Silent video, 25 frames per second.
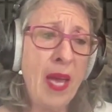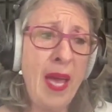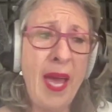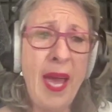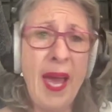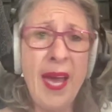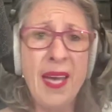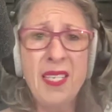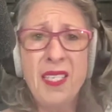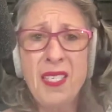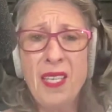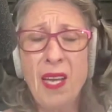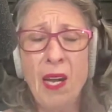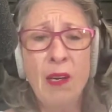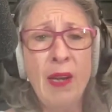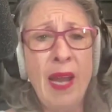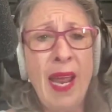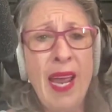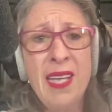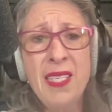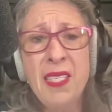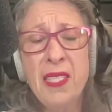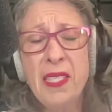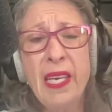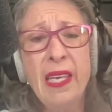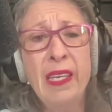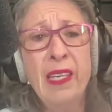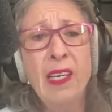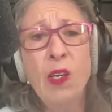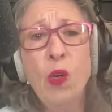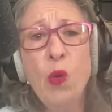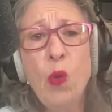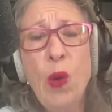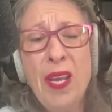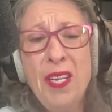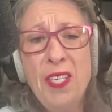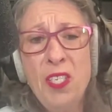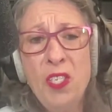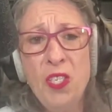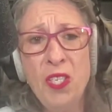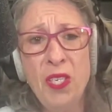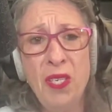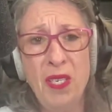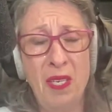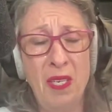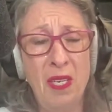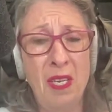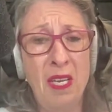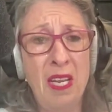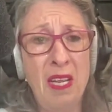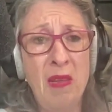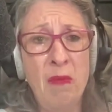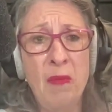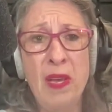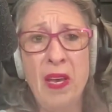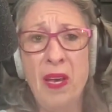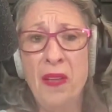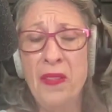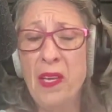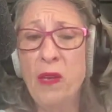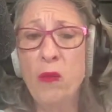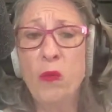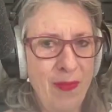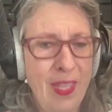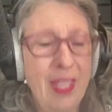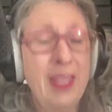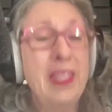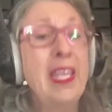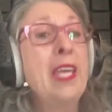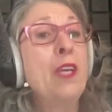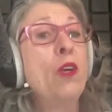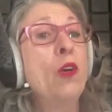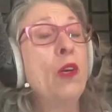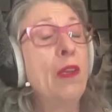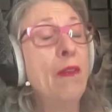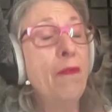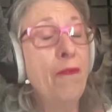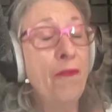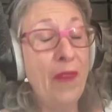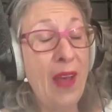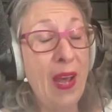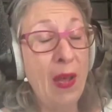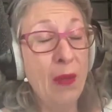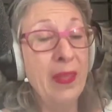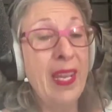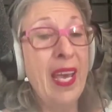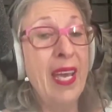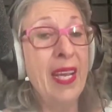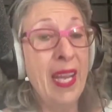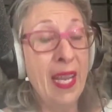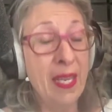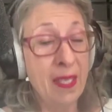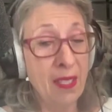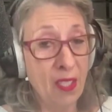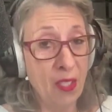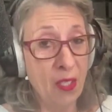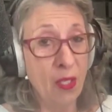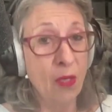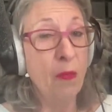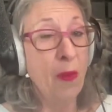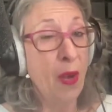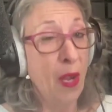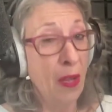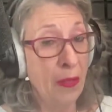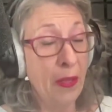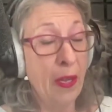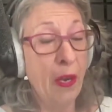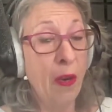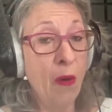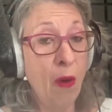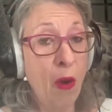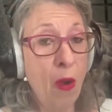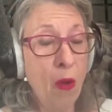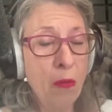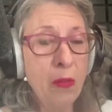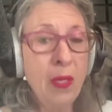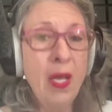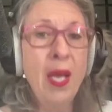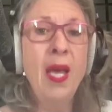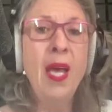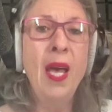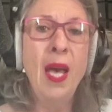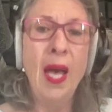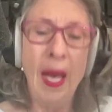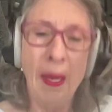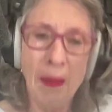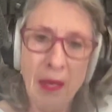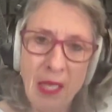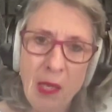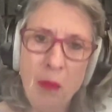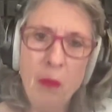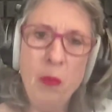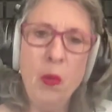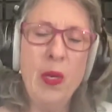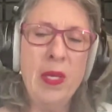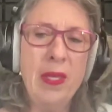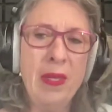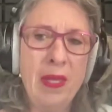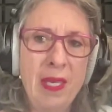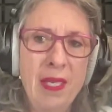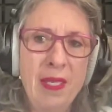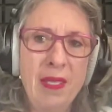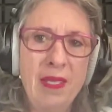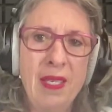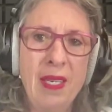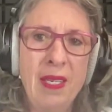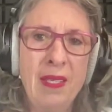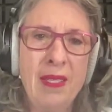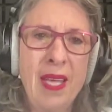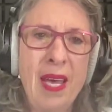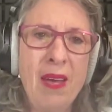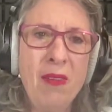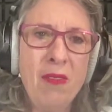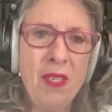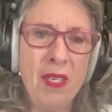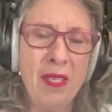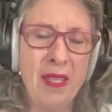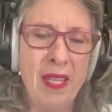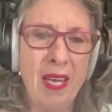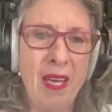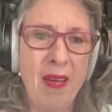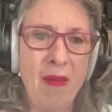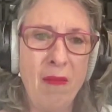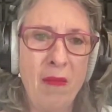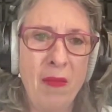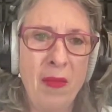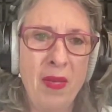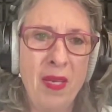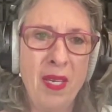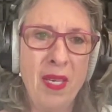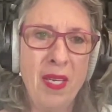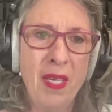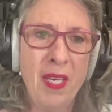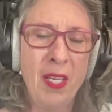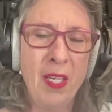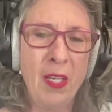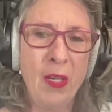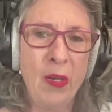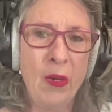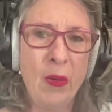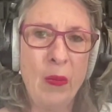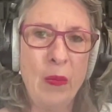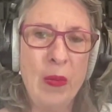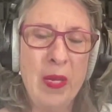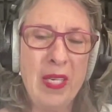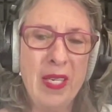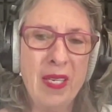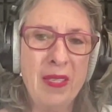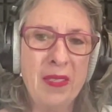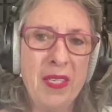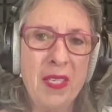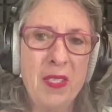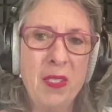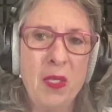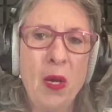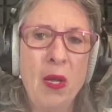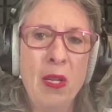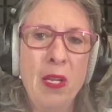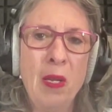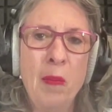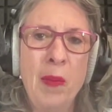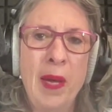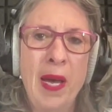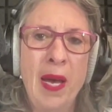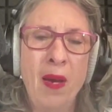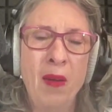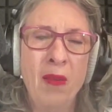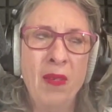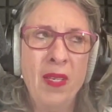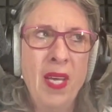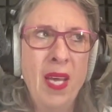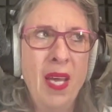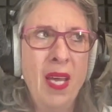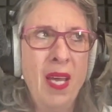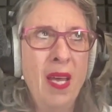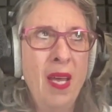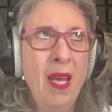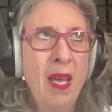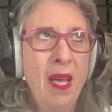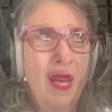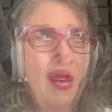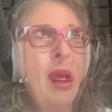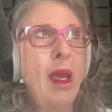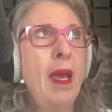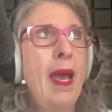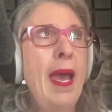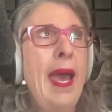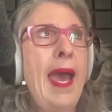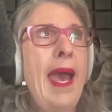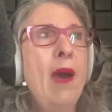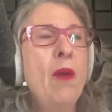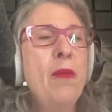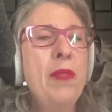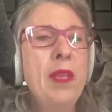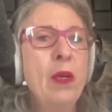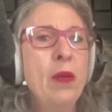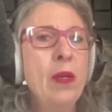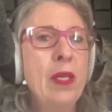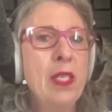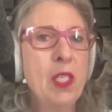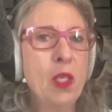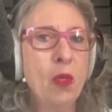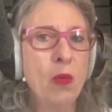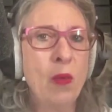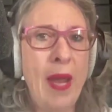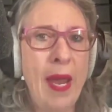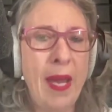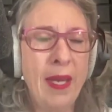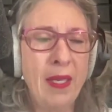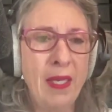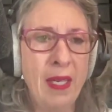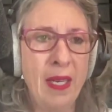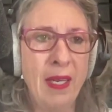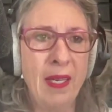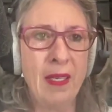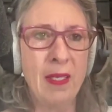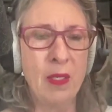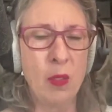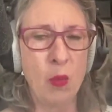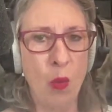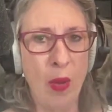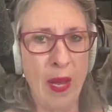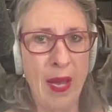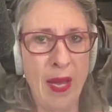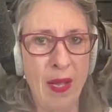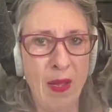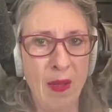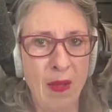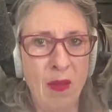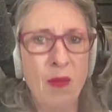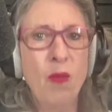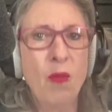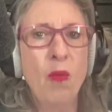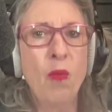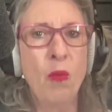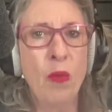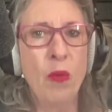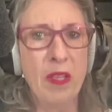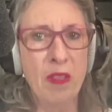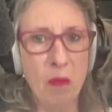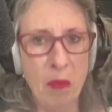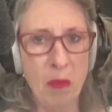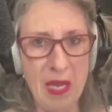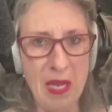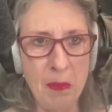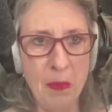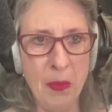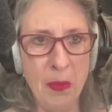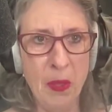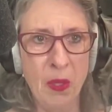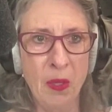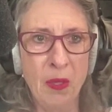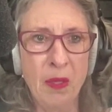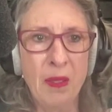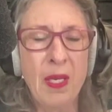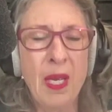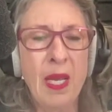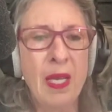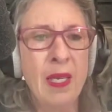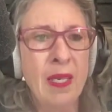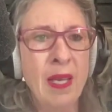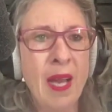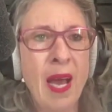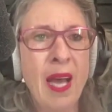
ask, are asking a question in an email that, that they could have found that answer on their own, I'm going to point these things out to them, you know, because it's all about how they're interacting as well with people and